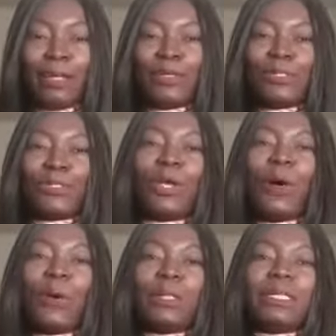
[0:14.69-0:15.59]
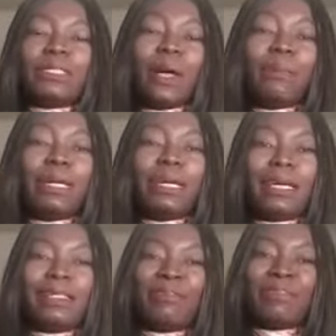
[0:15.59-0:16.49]
So the topic
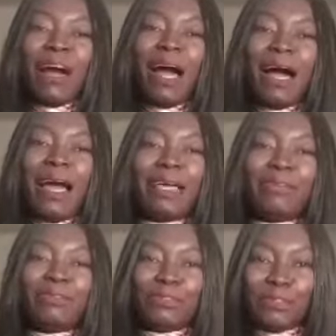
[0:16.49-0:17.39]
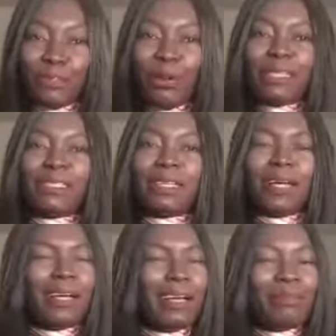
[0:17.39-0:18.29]
is 5
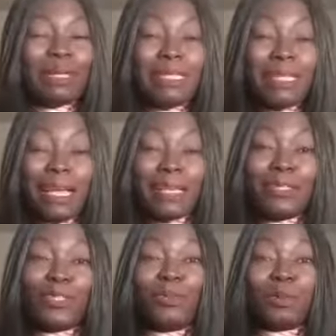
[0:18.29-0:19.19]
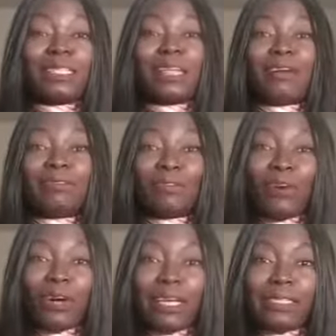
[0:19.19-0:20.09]
mistakes you must
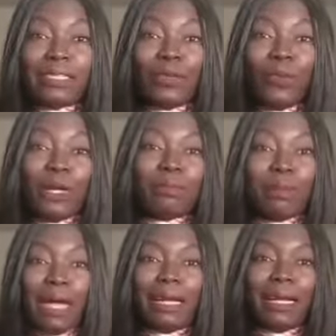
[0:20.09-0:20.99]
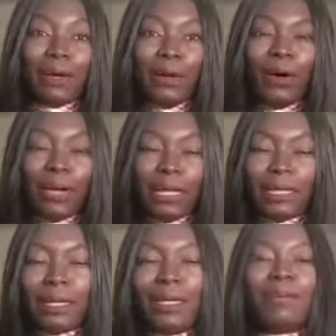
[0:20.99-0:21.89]
avoid when buying a coin.
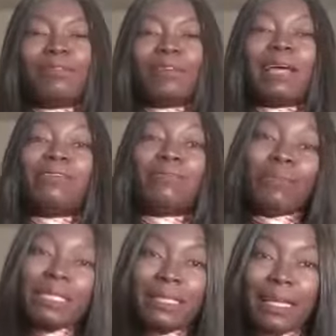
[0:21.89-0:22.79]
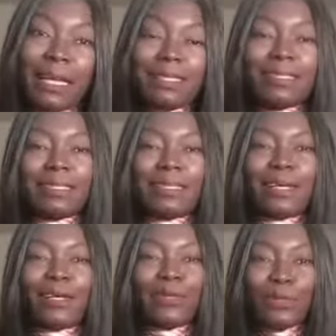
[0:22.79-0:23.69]
5 mistakes
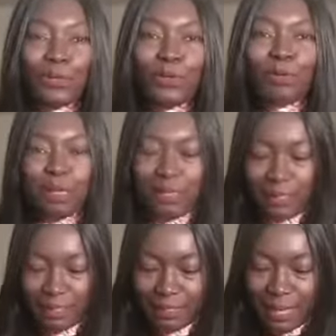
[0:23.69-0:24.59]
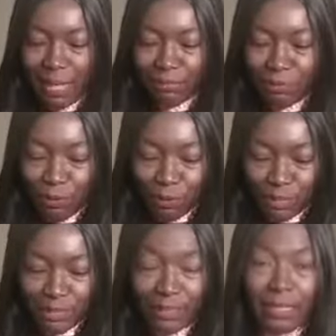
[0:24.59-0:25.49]
you must
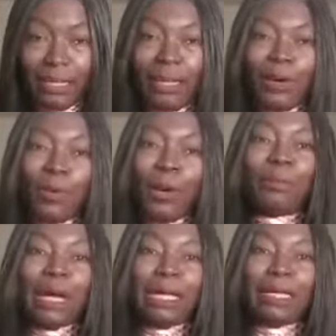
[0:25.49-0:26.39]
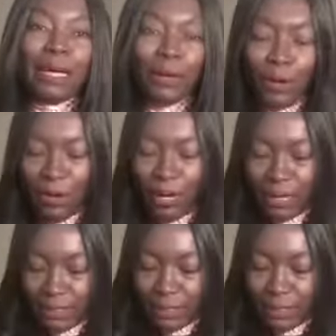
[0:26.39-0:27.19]
avoid when buying a coin.